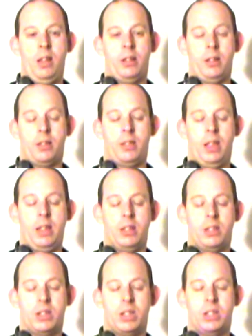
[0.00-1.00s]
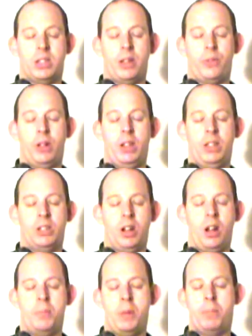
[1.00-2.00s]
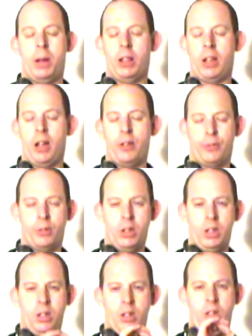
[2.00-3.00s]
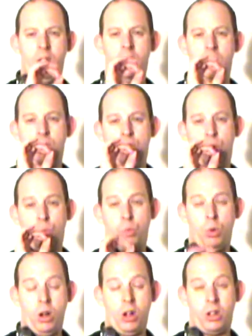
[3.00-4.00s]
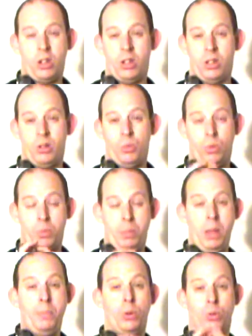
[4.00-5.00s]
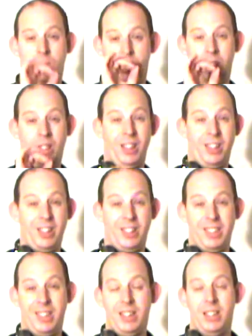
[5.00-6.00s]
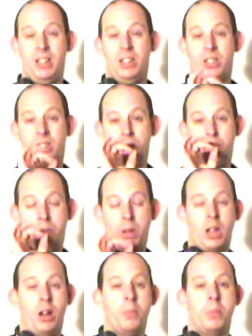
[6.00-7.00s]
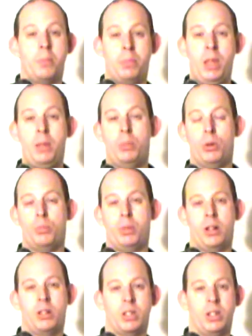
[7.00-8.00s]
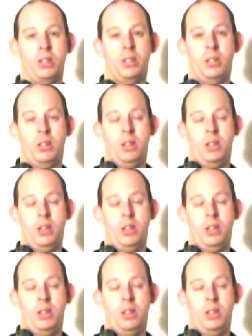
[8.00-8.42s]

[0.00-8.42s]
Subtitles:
And I think this is definitely time in my life to work with people, to learn, to become a people person.